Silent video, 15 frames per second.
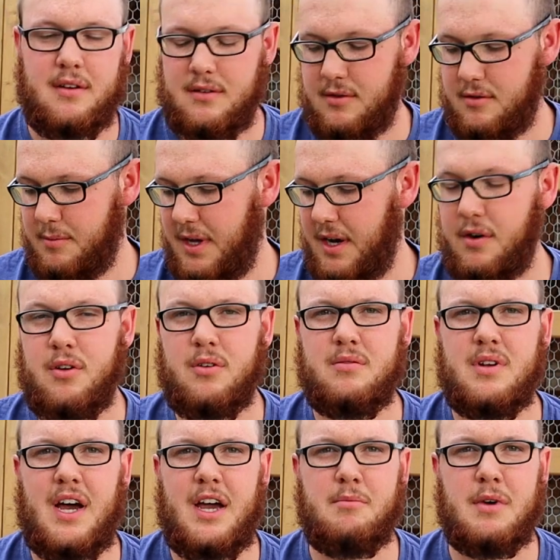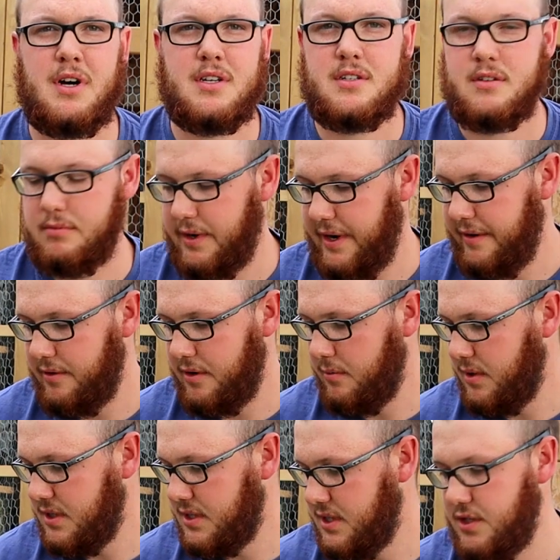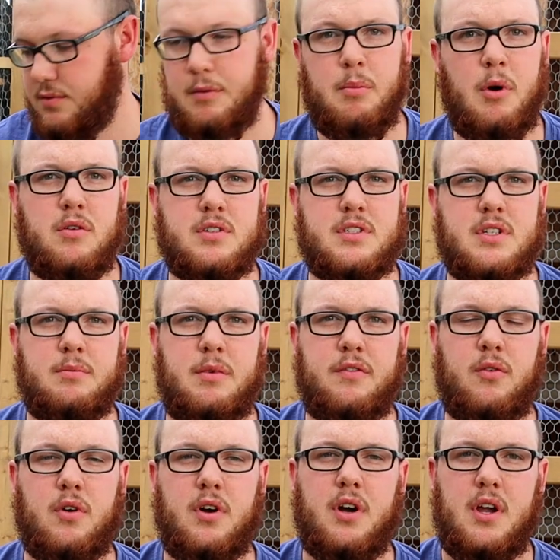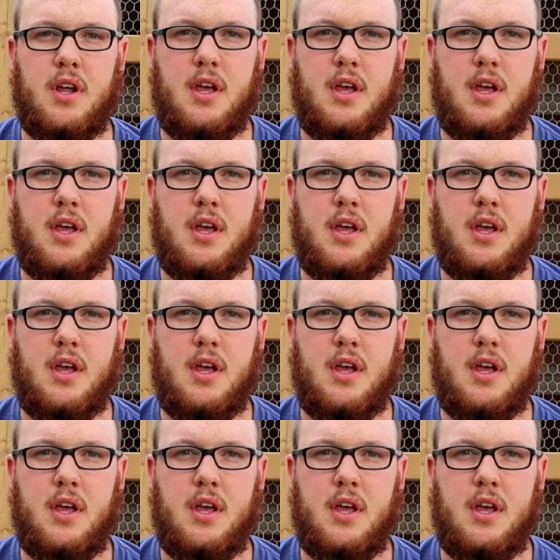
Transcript: oh man, I don't know, 9 months or whatever it was since we posted before.